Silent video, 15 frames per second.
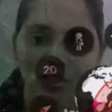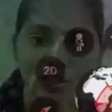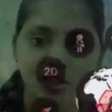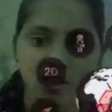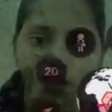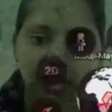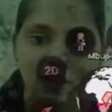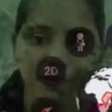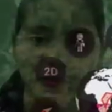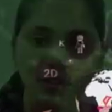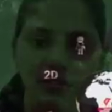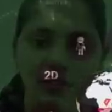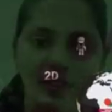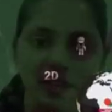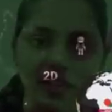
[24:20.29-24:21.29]
So there are number
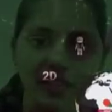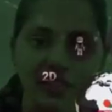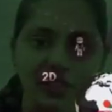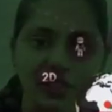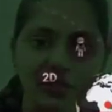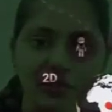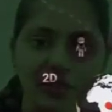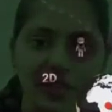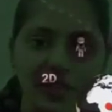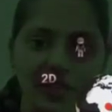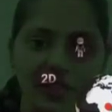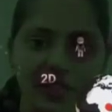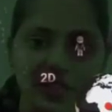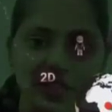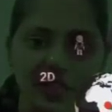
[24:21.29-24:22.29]
of lakes that are
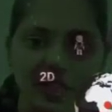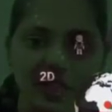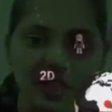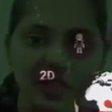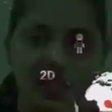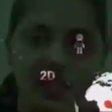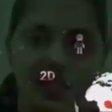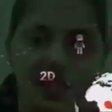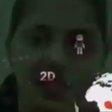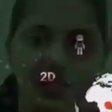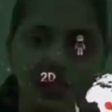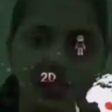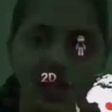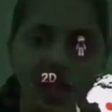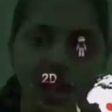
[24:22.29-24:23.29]
mainly seen here.
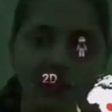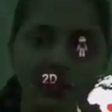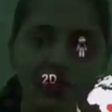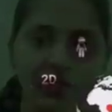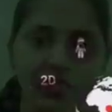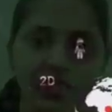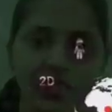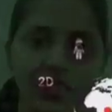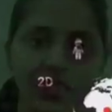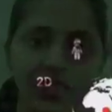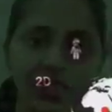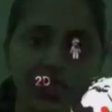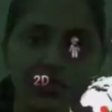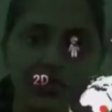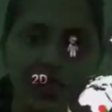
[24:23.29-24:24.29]
So you have to see the
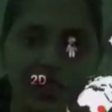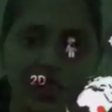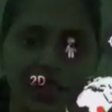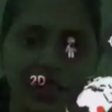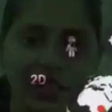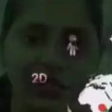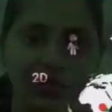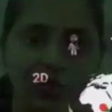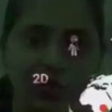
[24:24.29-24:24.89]
nearby lakes.